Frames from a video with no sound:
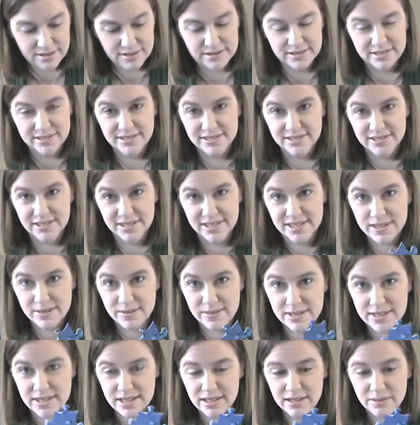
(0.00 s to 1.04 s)
Ooh, this
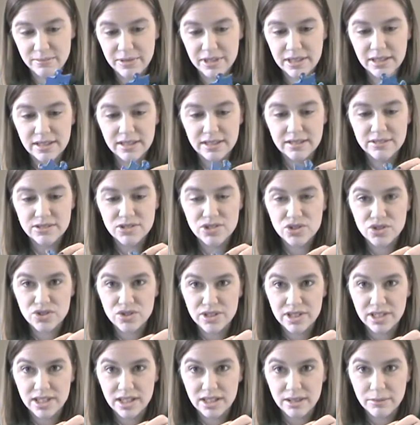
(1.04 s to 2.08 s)
one's going to be a little
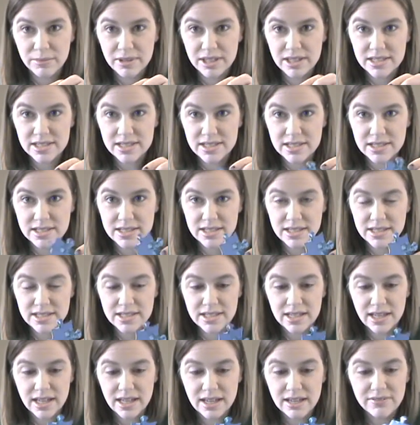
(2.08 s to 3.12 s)
tricky because it
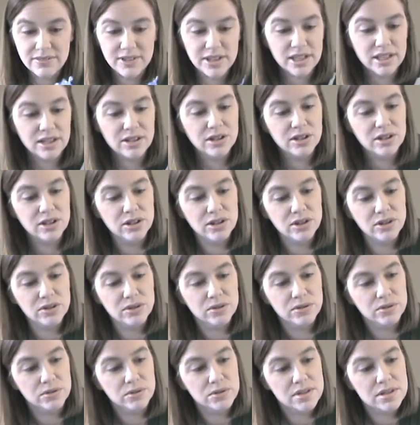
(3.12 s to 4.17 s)
doesn't have any
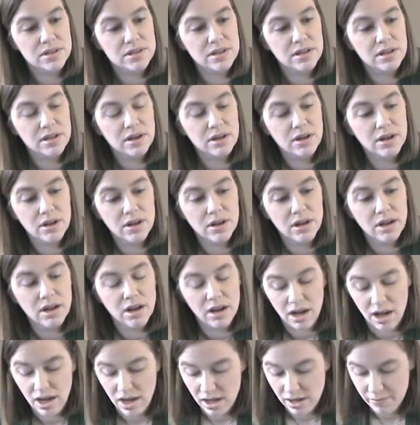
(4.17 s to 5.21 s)
clues
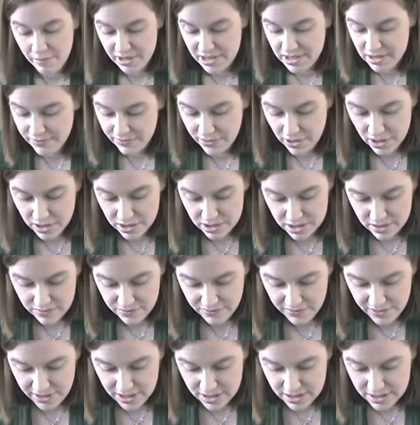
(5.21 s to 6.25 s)
as far as
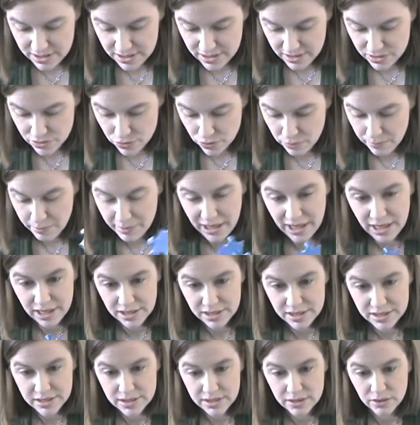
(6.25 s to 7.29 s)
faces or
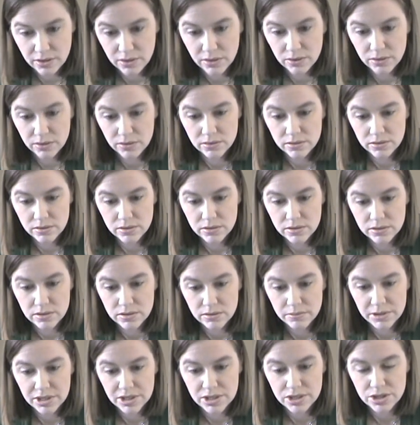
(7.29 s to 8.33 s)
bodies go to
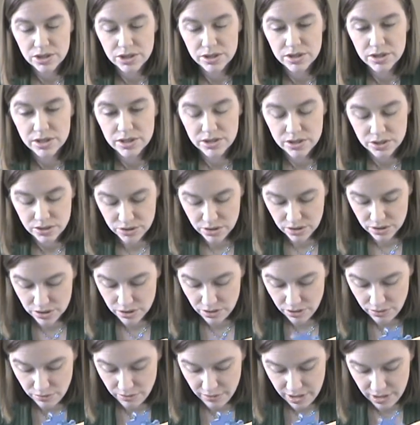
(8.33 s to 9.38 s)
make sure it's turned
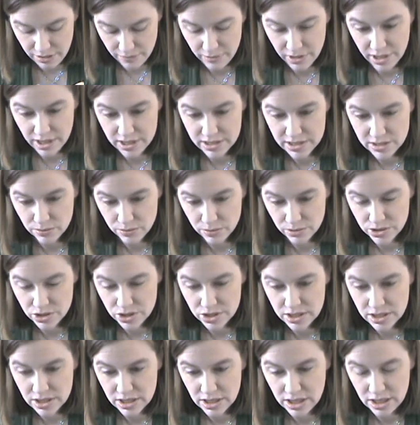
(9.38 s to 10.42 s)
the right way. So we're
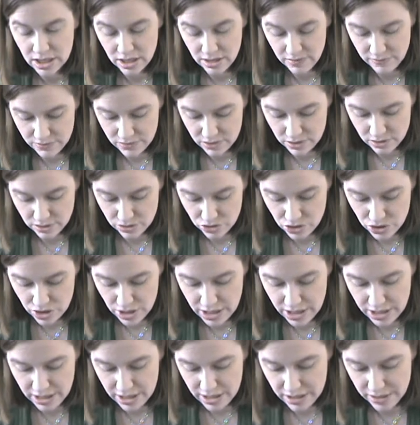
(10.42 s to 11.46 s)
just going to have to try
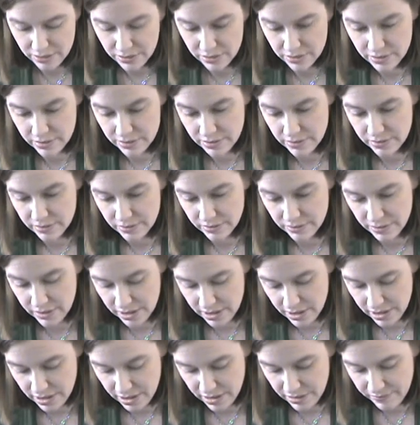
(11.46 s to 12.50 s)
it out,
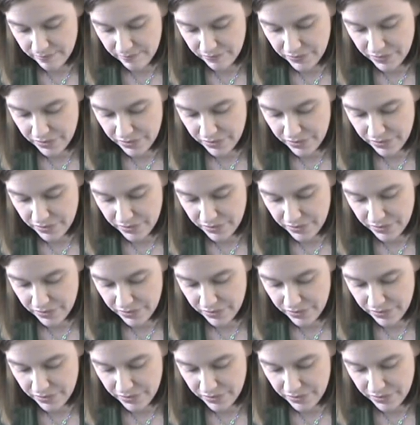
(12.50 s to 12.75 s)
okay?